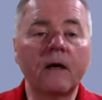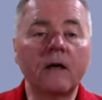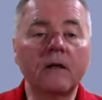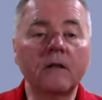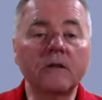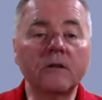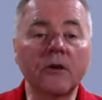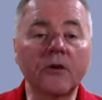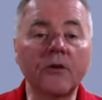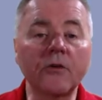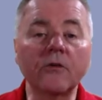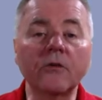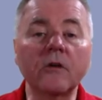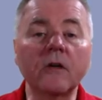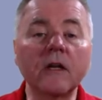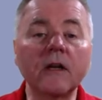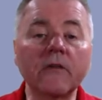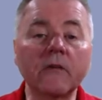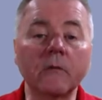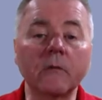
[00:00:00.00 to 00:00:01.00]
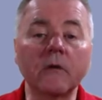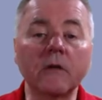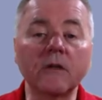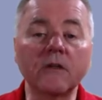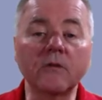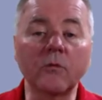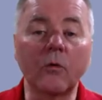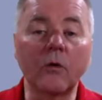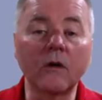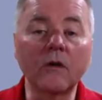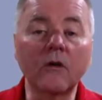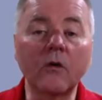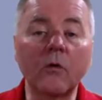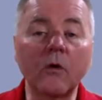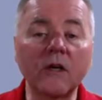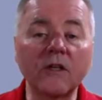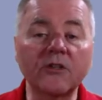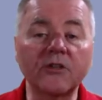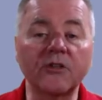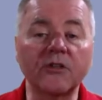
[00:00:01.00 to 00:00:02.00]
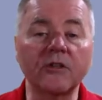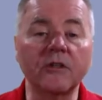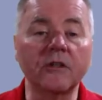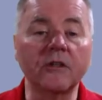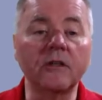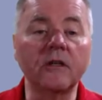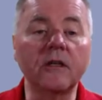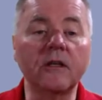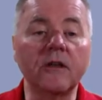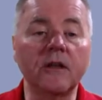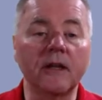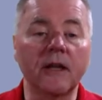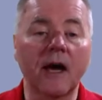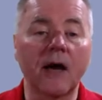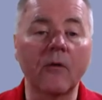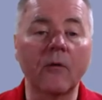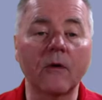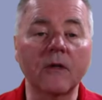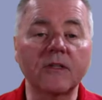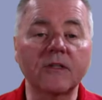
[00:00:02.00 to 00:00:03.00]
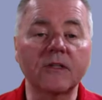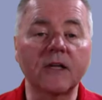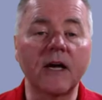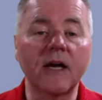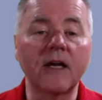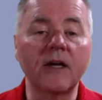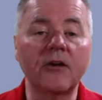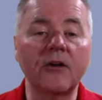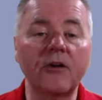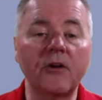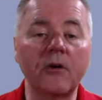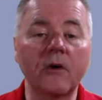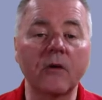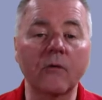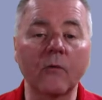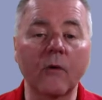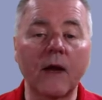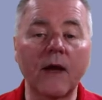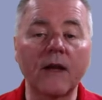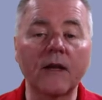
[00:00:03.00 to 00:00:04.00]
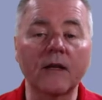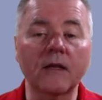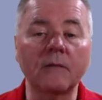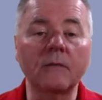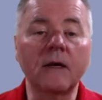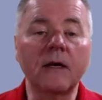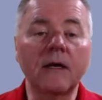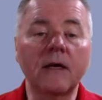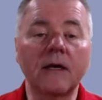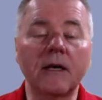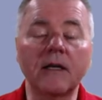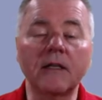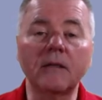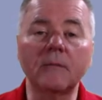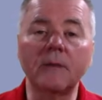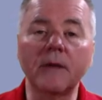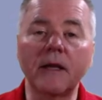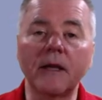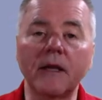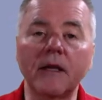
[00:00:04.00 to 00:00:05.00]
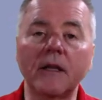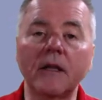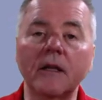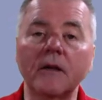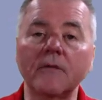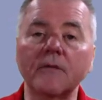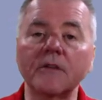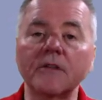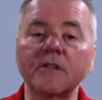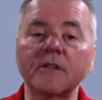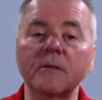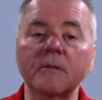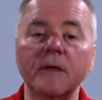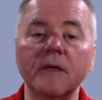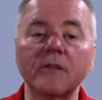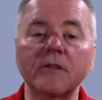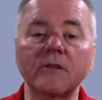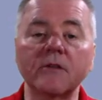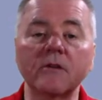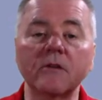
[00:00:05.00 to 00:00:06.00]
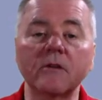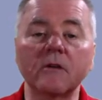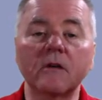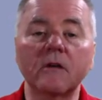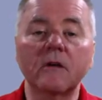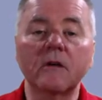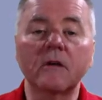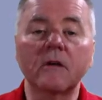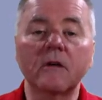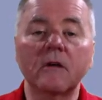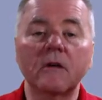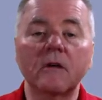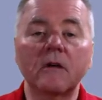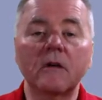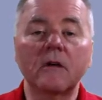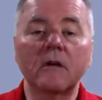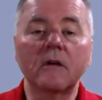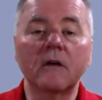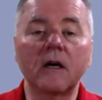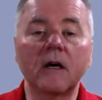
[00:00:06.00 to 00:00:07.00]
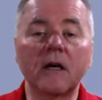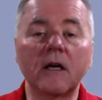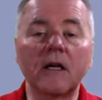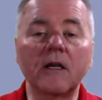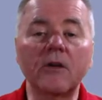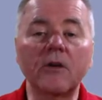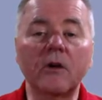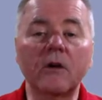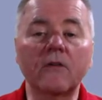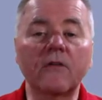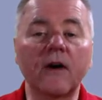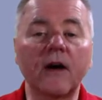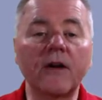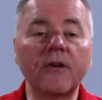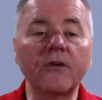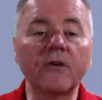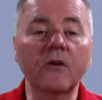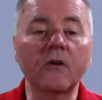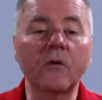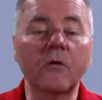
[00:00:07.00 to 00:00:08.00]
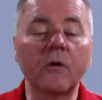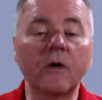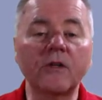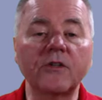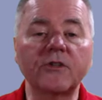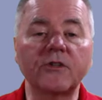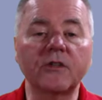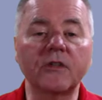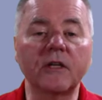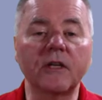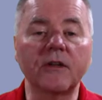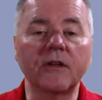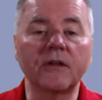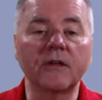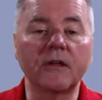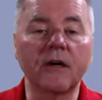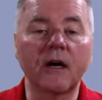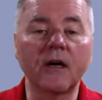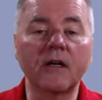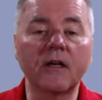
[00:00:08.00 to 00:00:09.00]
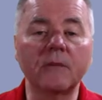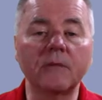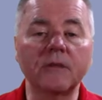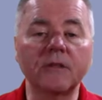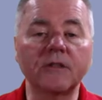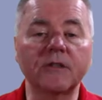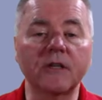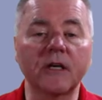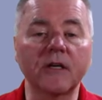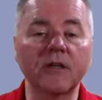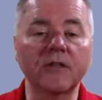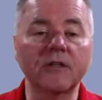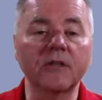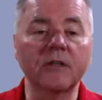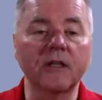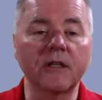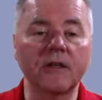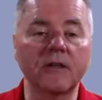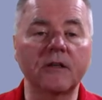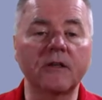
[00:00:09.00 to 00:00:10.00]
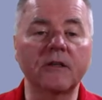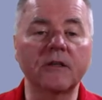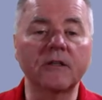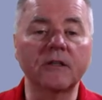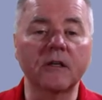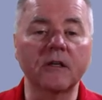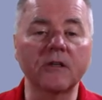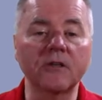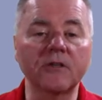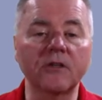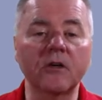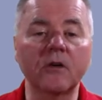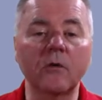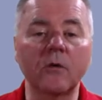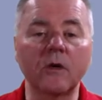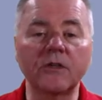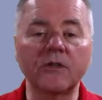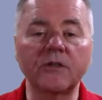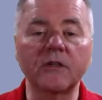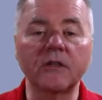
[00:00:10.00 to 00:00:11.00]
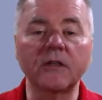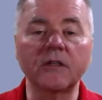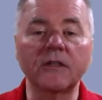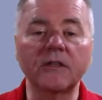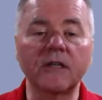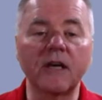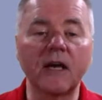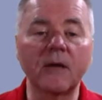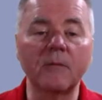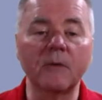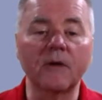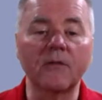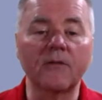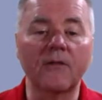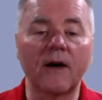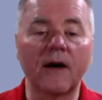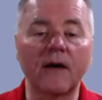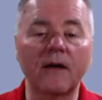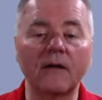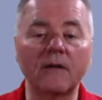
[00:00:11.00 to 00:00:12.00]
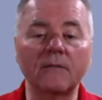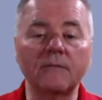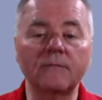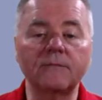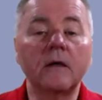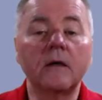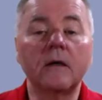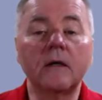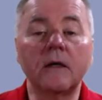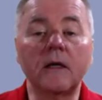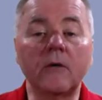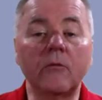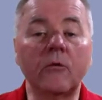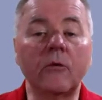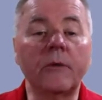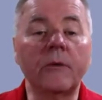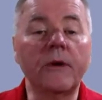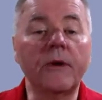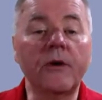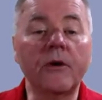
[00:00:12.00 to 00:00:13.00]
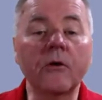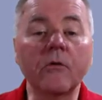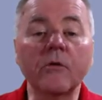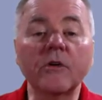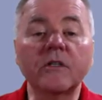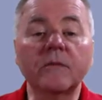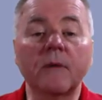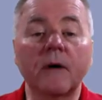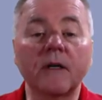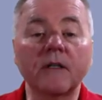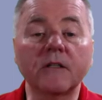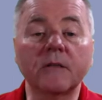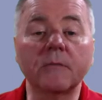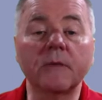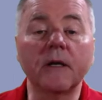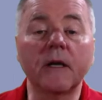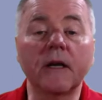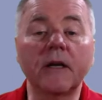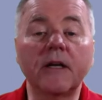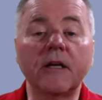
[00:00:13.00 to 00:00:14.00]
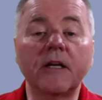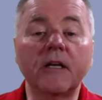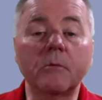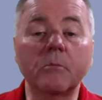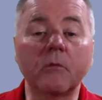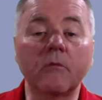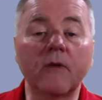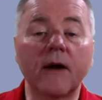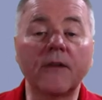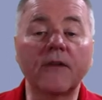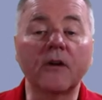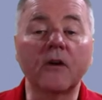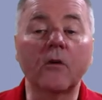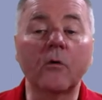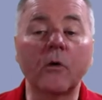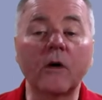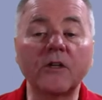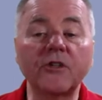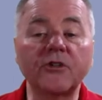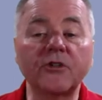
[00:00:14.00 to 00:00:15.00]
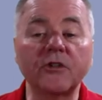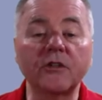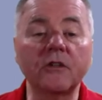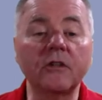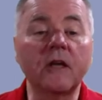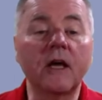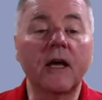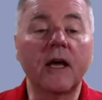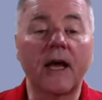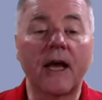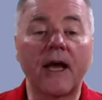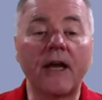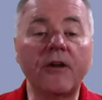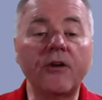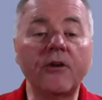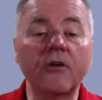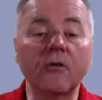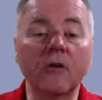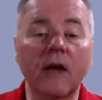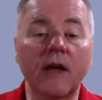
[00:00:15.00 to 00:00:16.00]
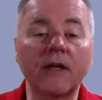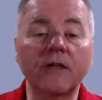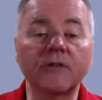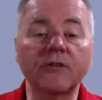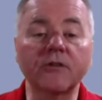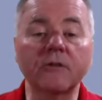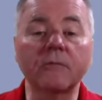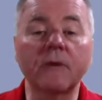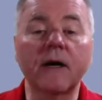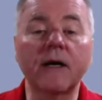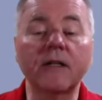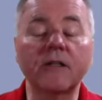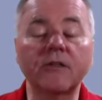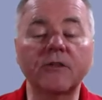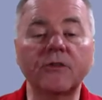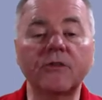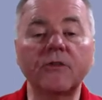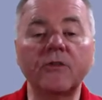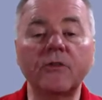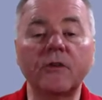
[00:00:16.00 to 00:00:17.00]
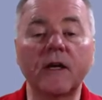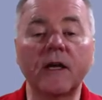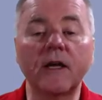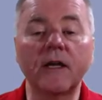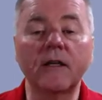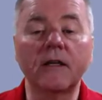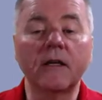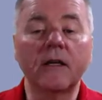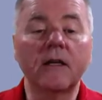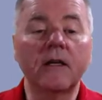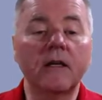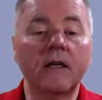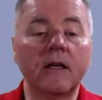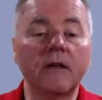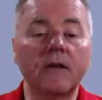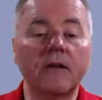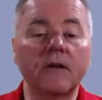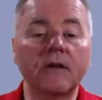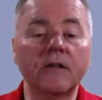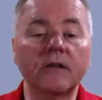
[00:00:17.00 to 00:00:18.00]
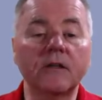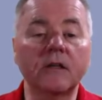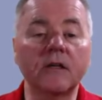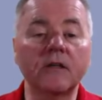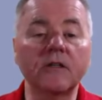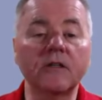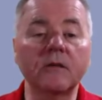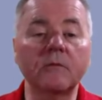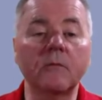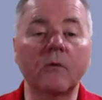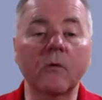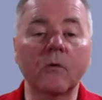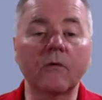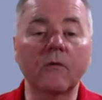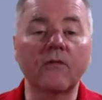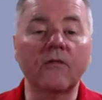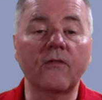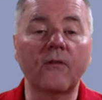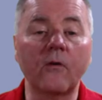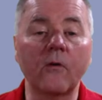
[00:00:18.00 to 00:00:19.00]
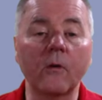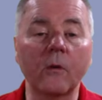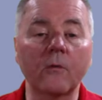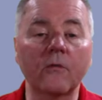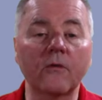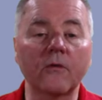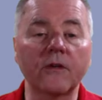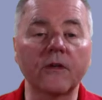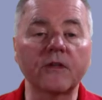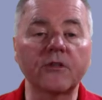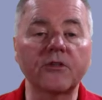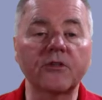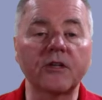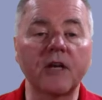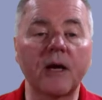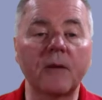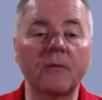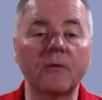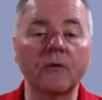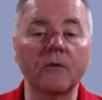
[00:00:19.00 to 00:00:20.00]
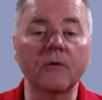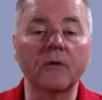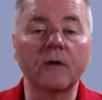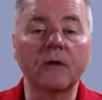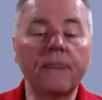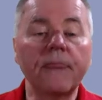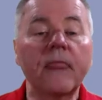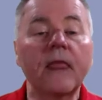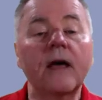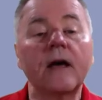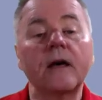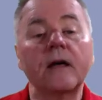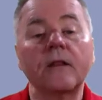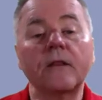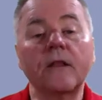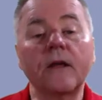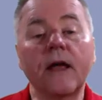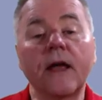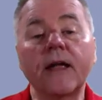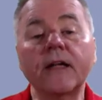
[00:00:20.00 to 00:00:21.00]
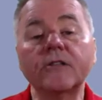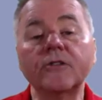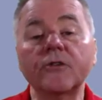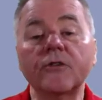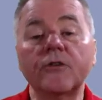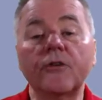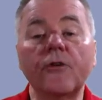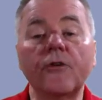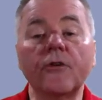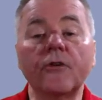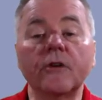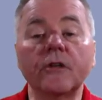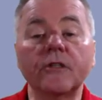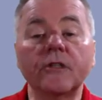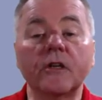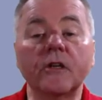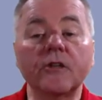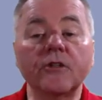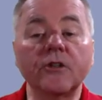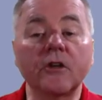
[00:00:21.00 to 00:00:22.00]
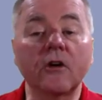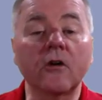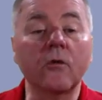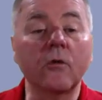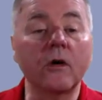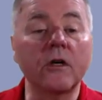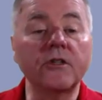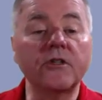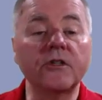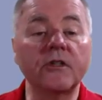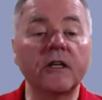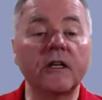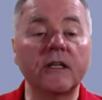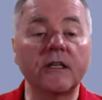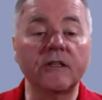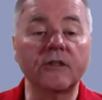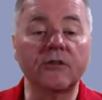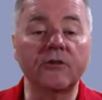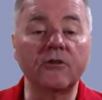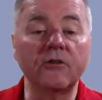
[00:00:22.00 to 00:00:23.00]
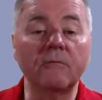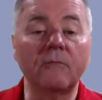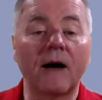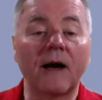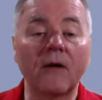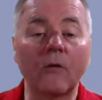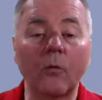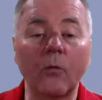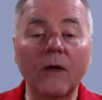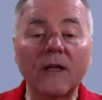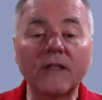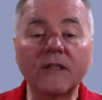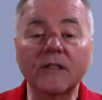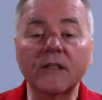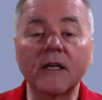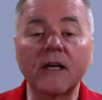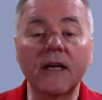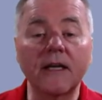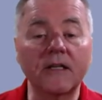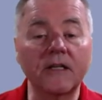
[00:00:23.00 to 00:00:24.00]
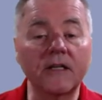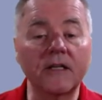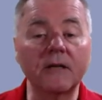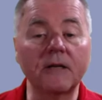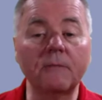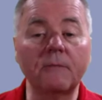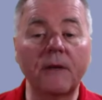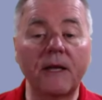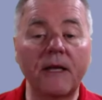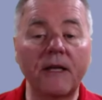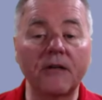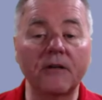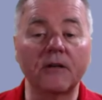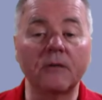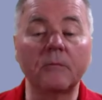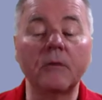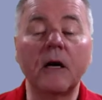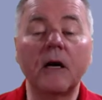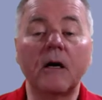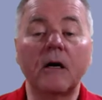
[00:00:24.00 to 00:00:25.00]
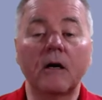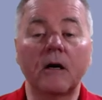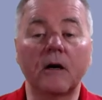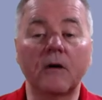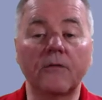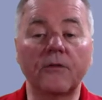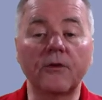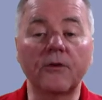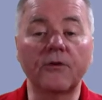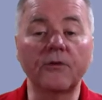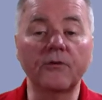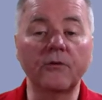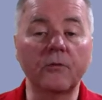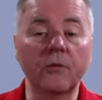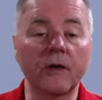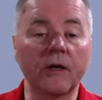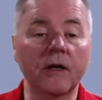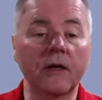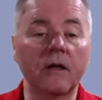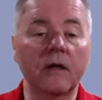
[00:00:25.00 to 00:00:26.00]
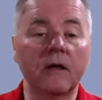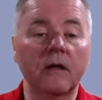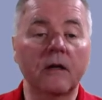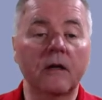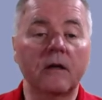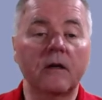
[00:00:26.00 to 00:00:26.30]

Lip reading: So your deliverable is 1 question that I will assign to you at random at the beginning of the semester. Again, you can find your question in the Documents section in the Discussion Question Assignment file. It will be your responsibility to provide the question and your answer by its due date in the discussion board form for this chapter. The answer to your discussion question is due by Wednesday at 10 p.m. of the due week.